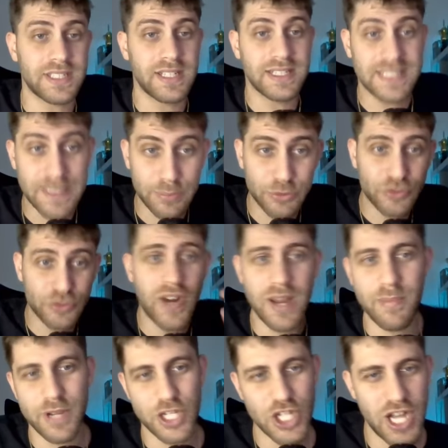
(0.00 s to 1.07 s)
subscribe my
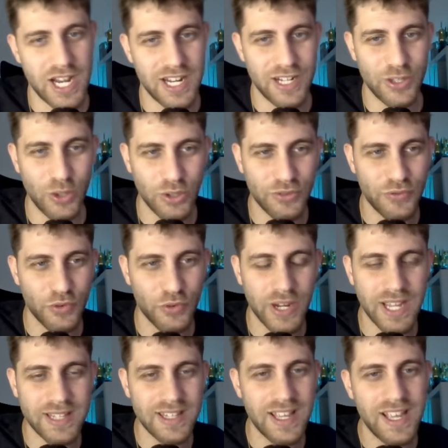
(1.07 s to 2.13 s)
channel, don't
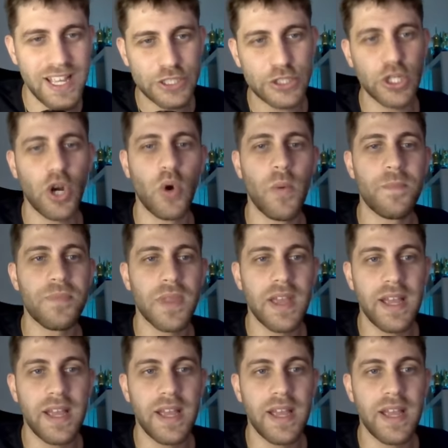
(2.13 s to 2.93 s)
forget. So,